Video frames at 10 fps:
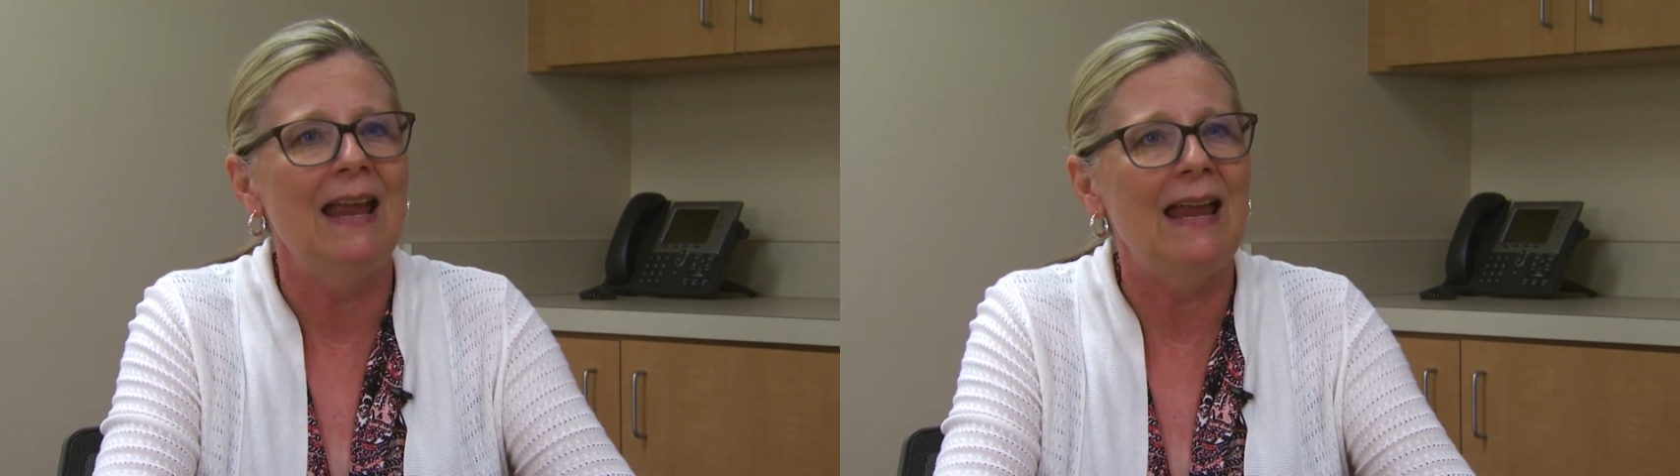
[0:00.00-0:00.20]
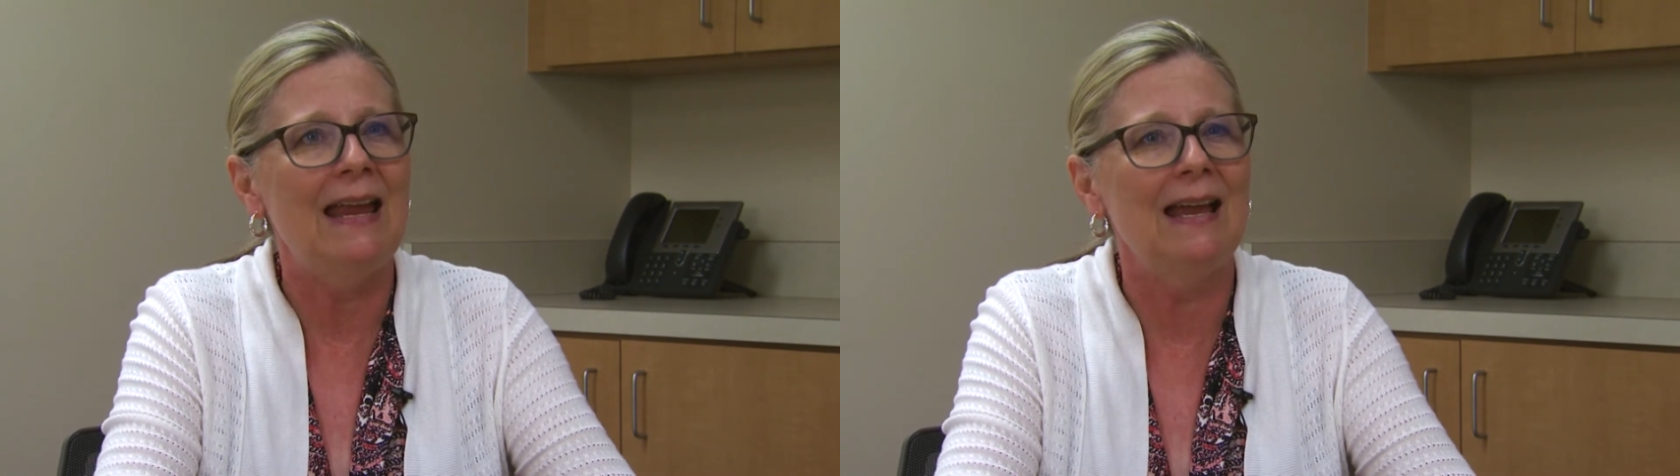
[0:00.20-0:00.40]

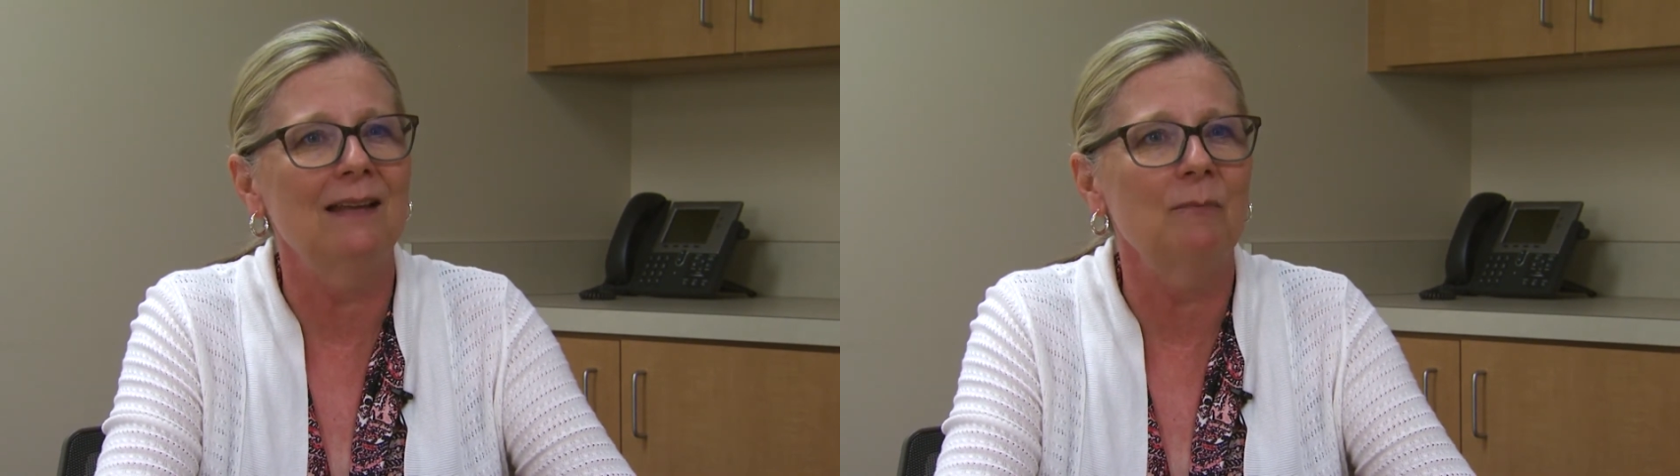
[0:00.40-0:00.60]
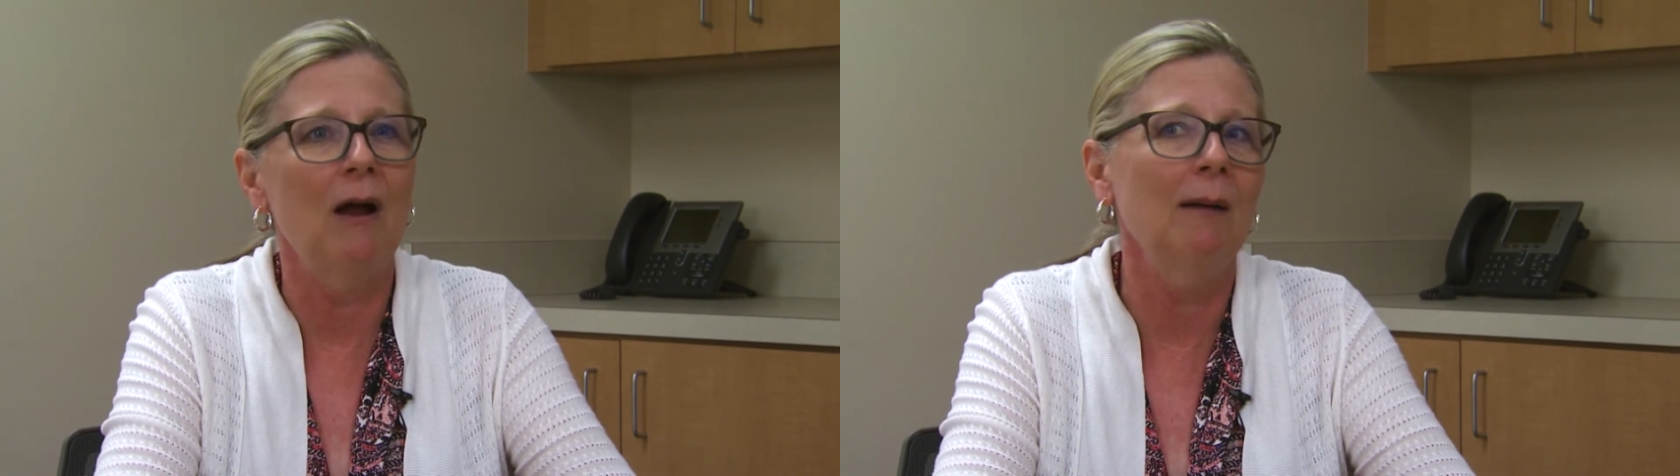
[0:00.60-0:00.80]

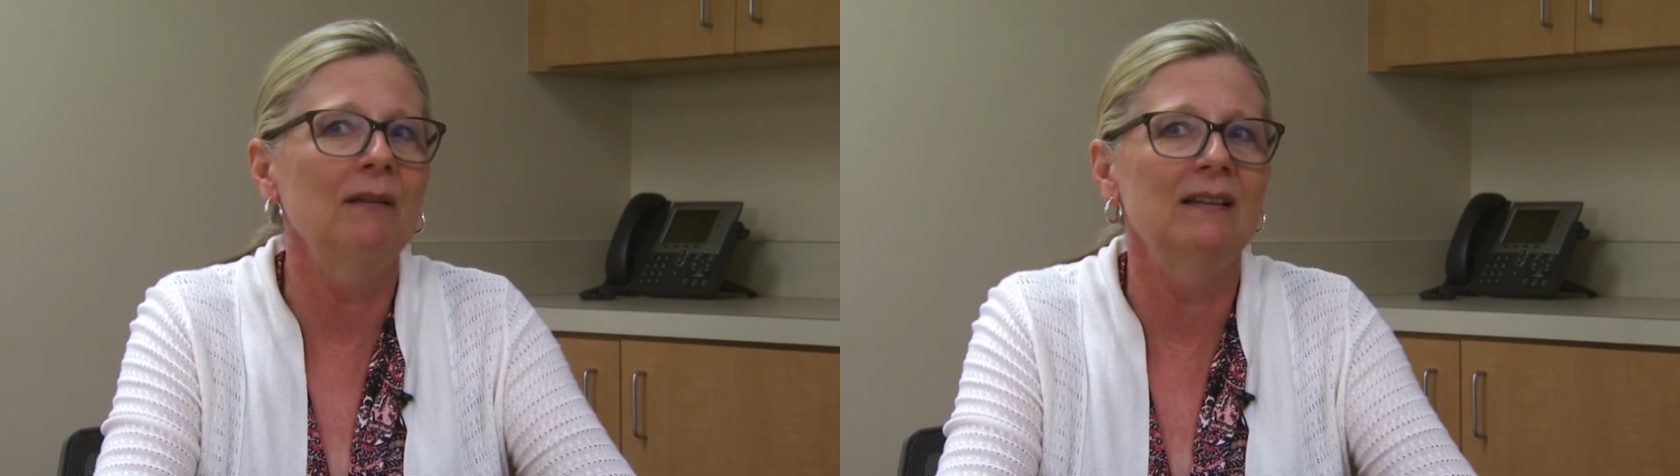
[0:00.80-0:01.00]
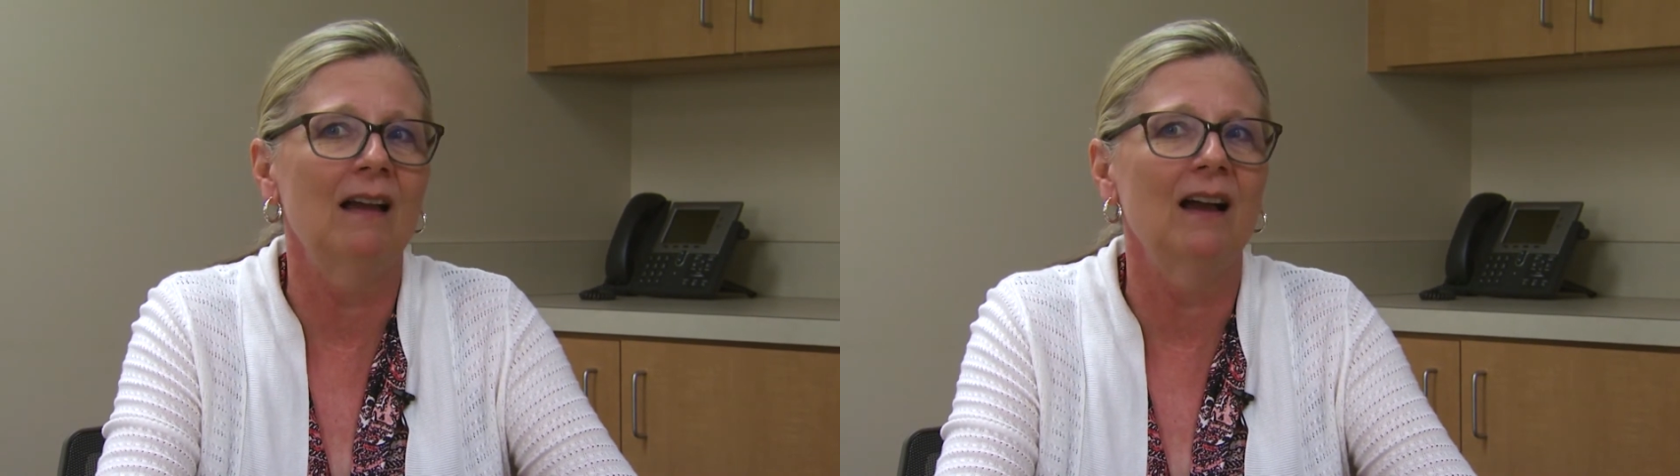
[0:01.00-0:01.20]
and
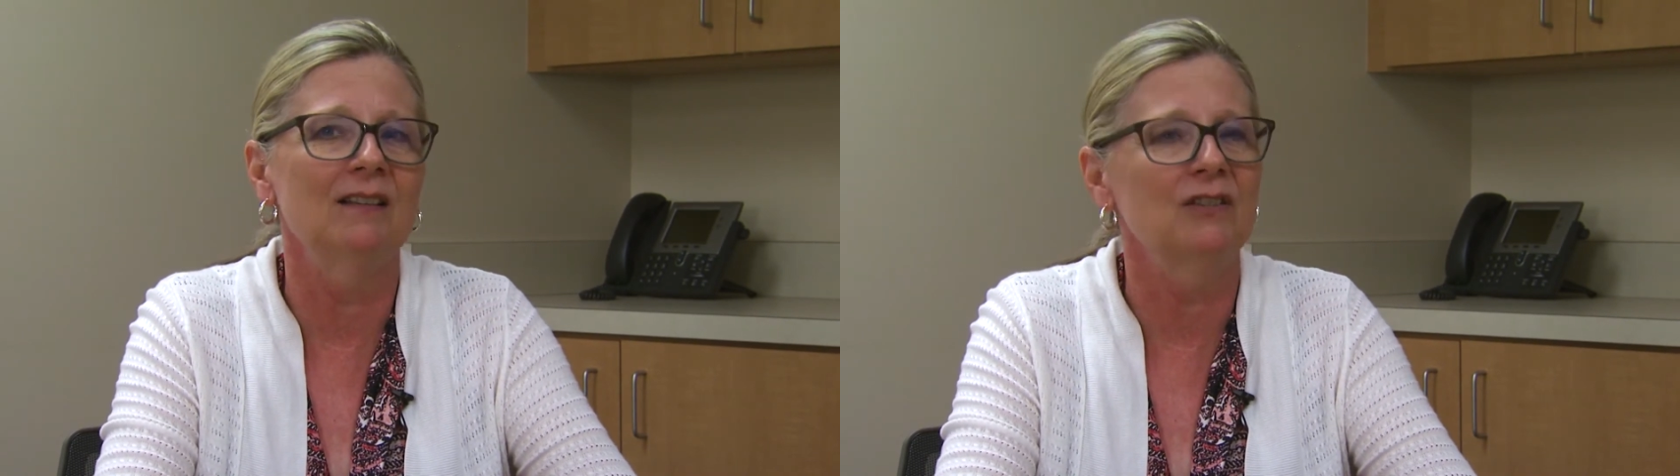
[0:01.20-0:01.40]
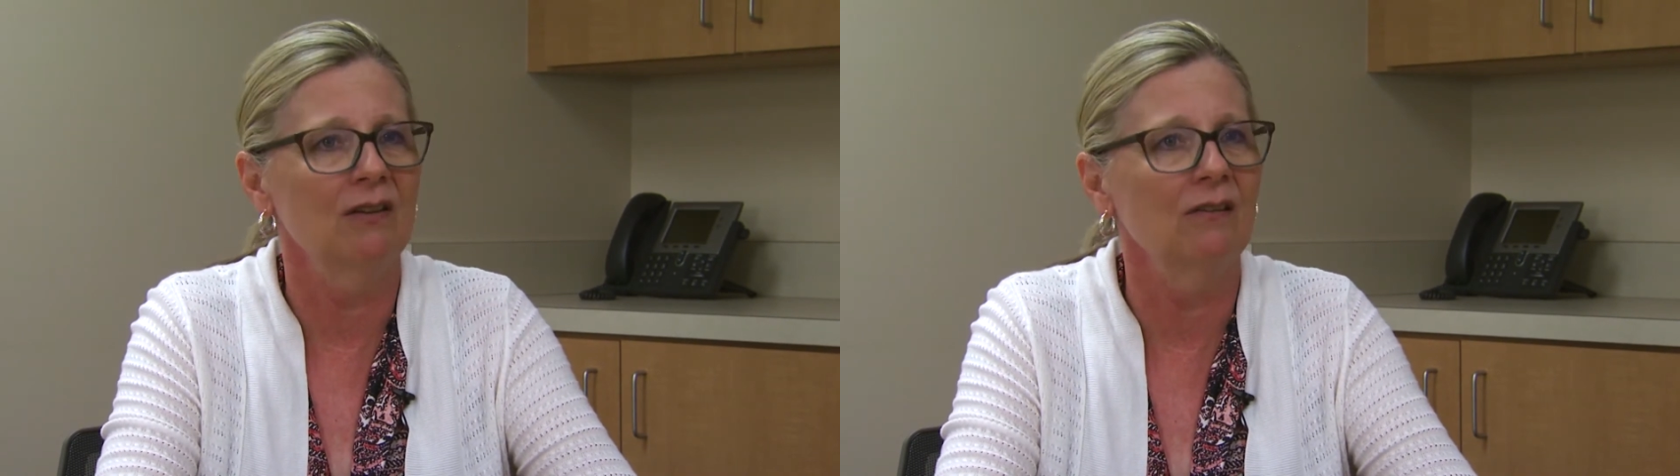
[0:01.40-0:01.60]
probably not
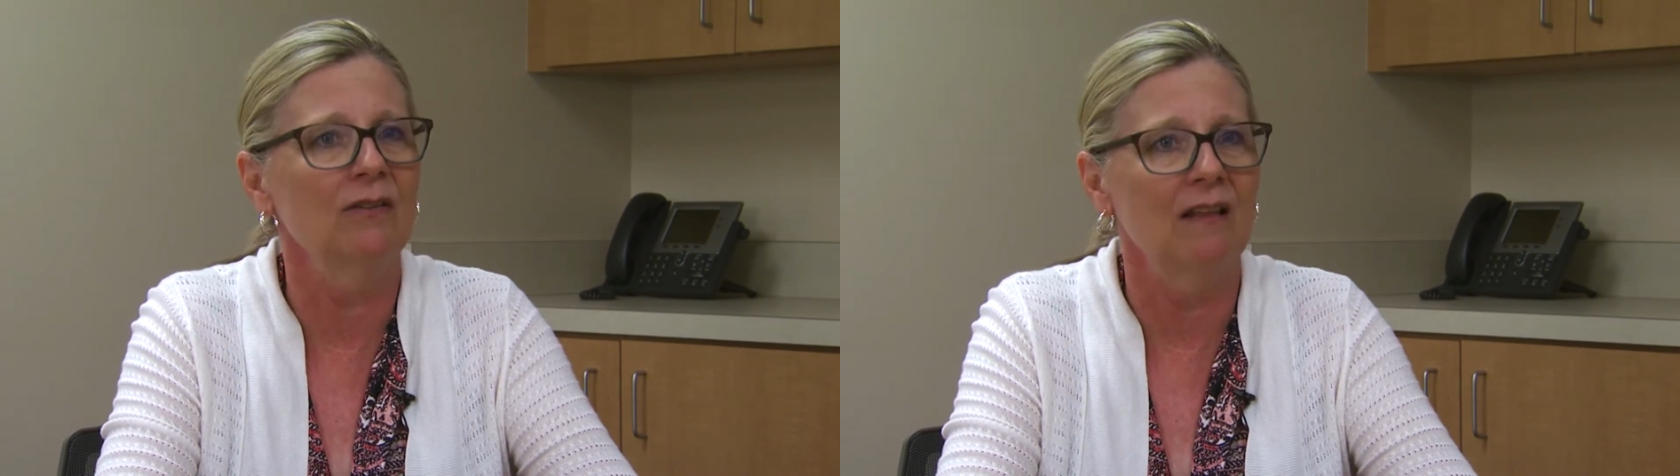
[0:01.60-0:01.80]
until